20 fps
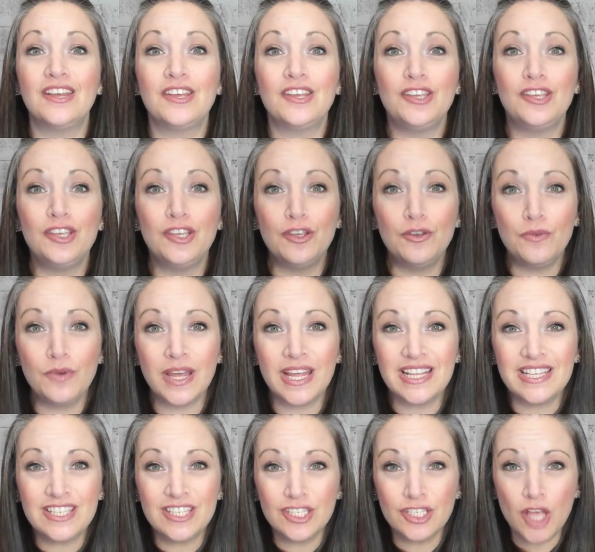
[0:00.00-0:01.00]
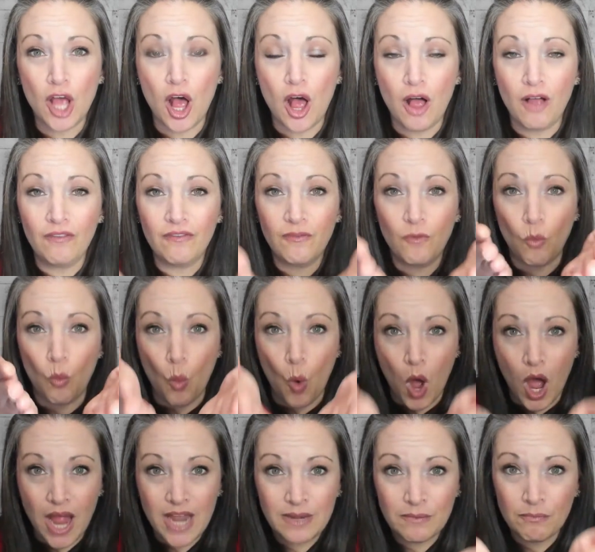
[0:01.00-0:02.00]
you can solve
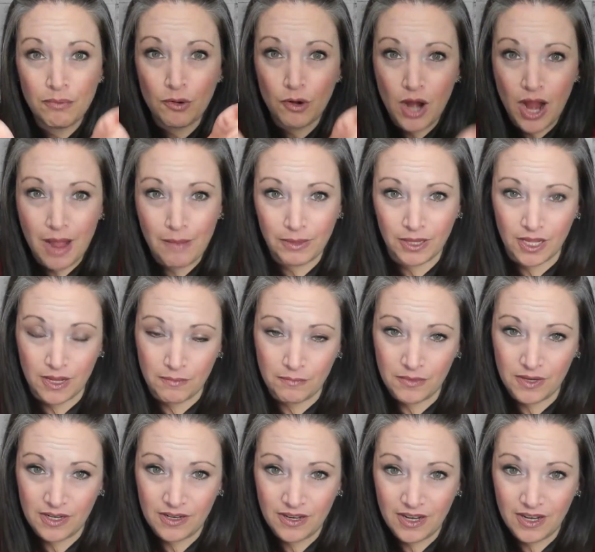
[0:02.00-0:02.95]
one problem